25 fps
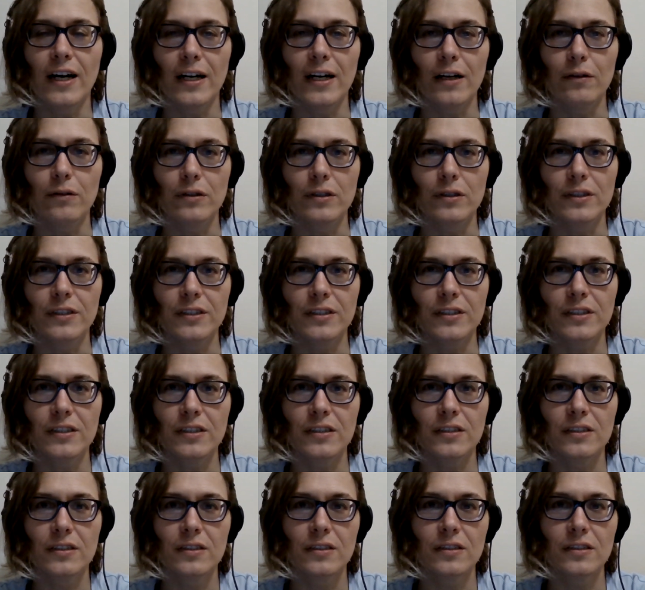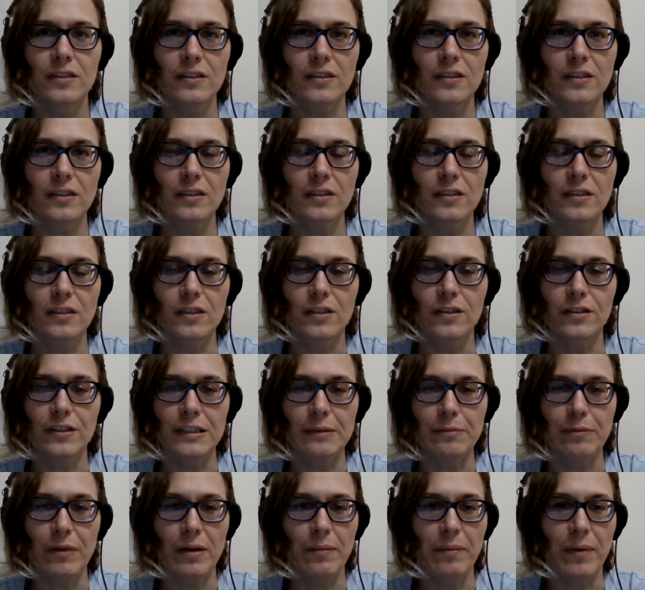was
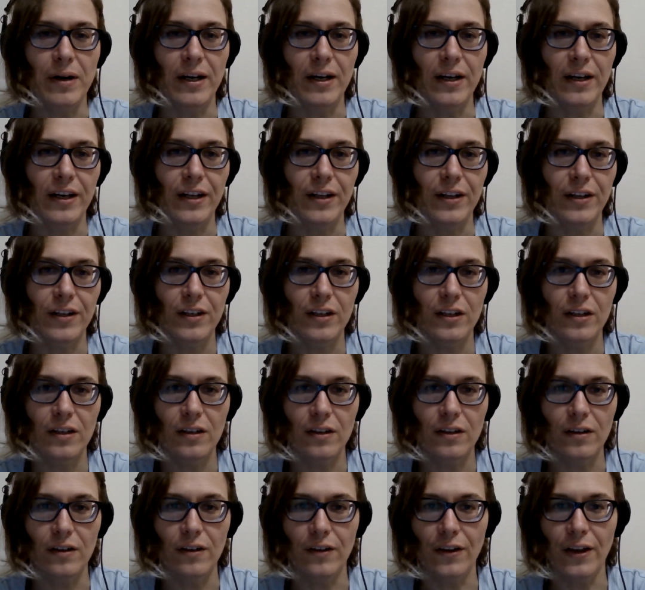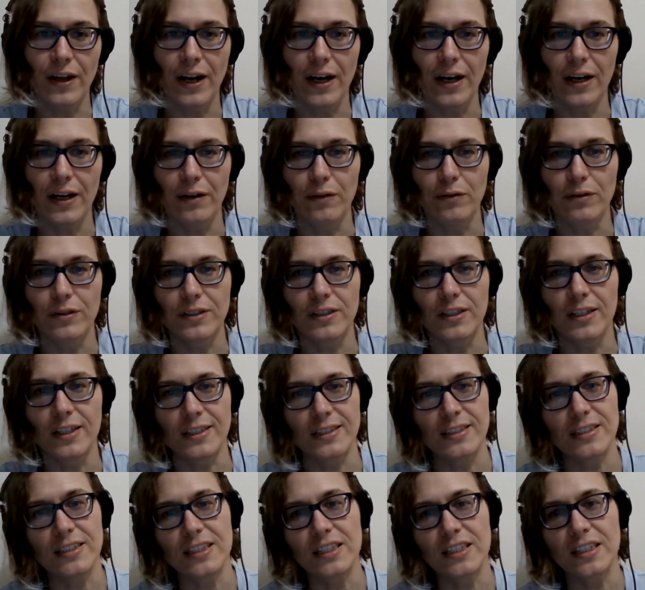losing my mind, or that I was not
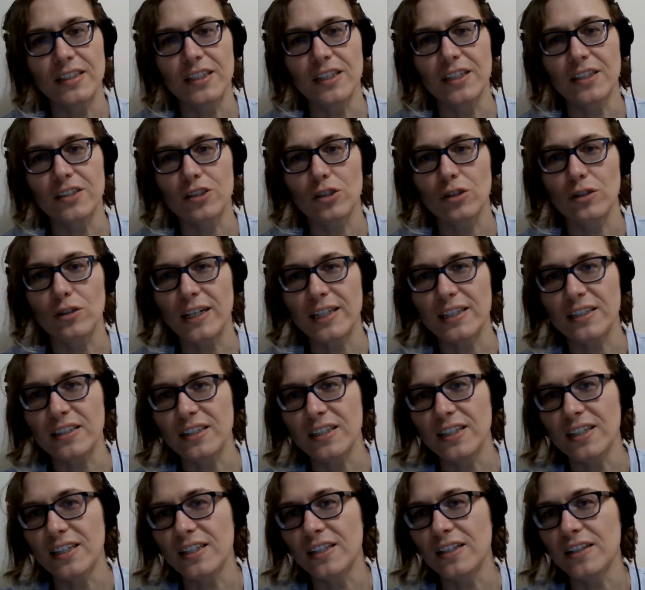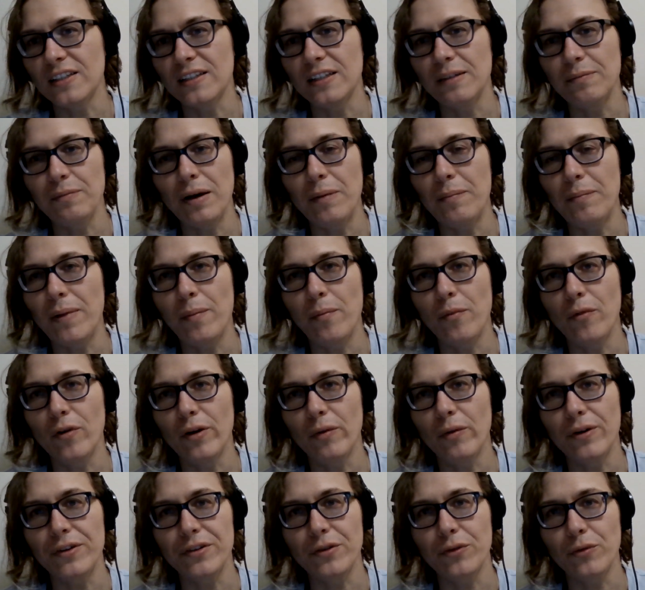saying things correctly, or that my memory
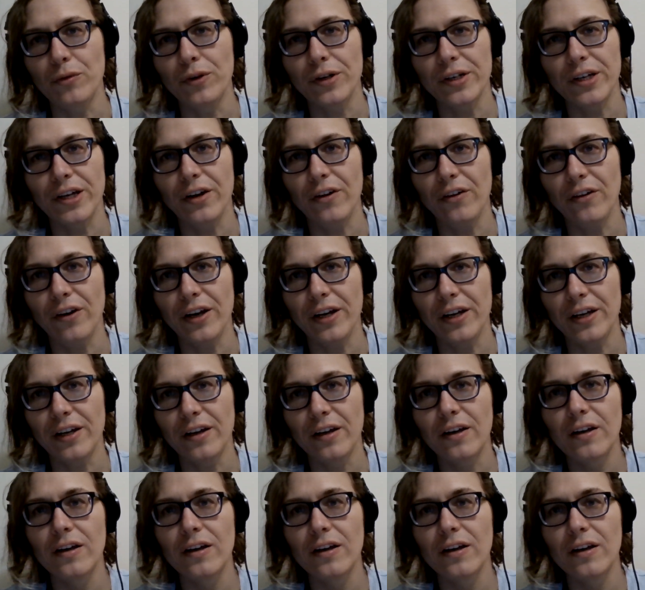wasn't working right,